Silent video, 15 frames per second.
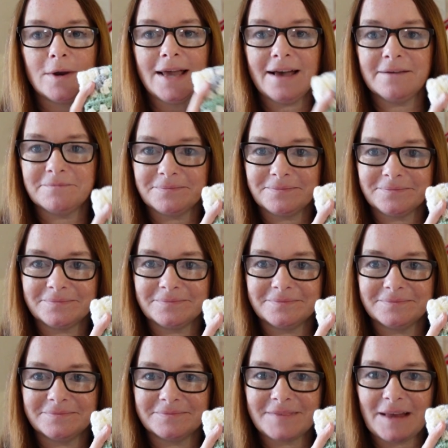yeah,
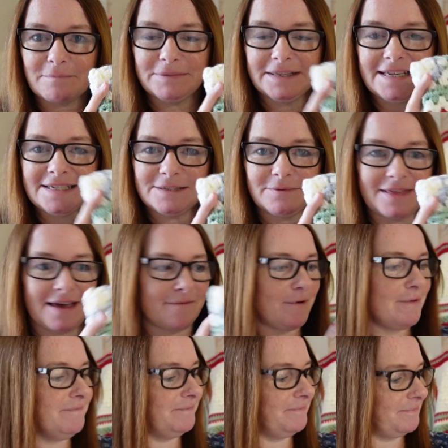I'm pleased with that one.